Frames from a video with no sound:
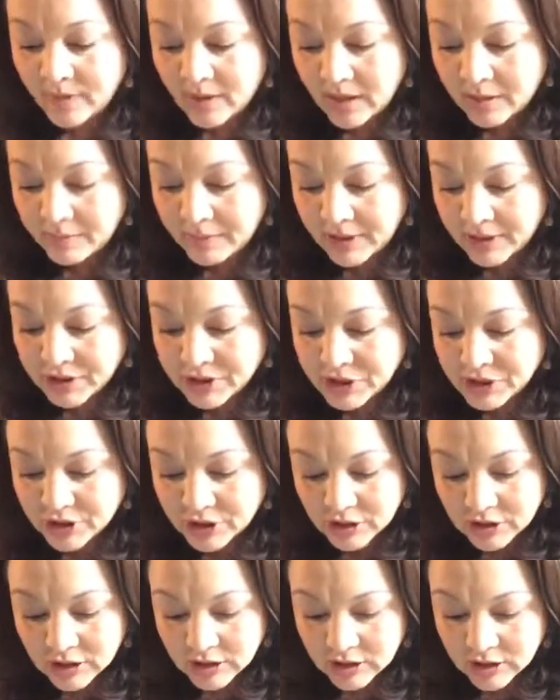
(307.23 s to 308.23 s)
and make
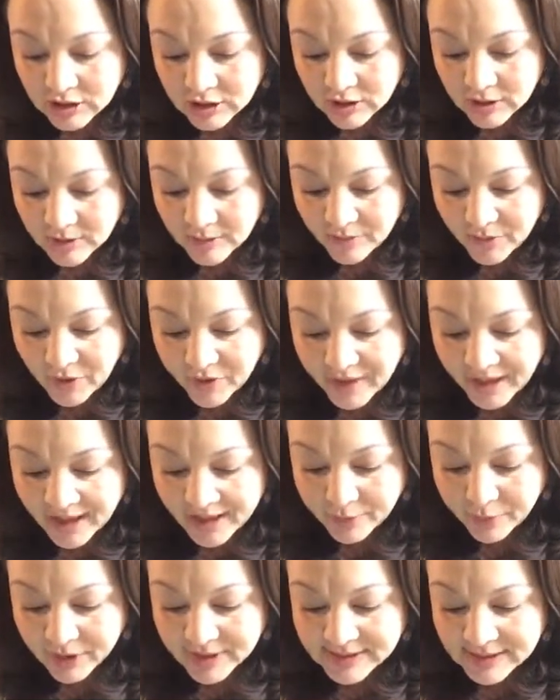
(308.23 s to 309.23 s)
sure, oh,
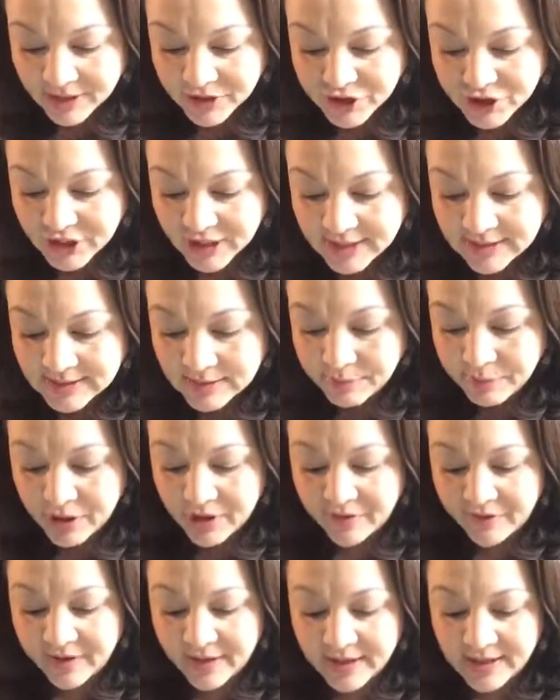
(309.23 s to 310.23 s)
that works out just
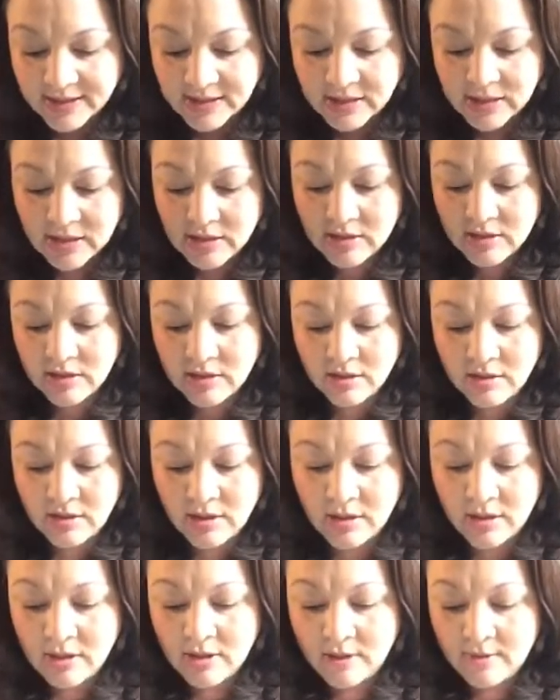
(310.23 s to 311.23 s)
perfect
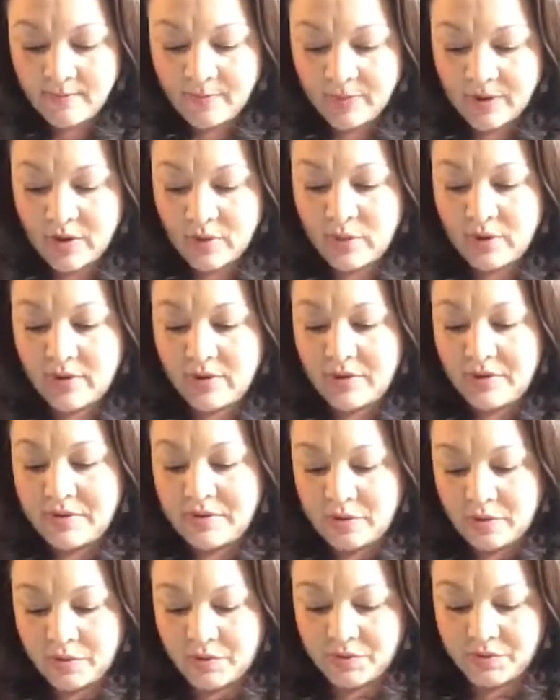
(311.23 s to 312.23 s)
where
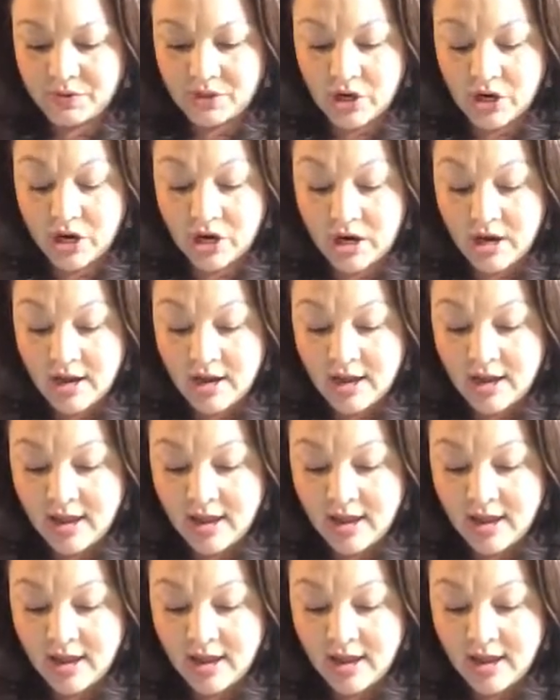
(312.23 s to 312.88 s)
those holes are.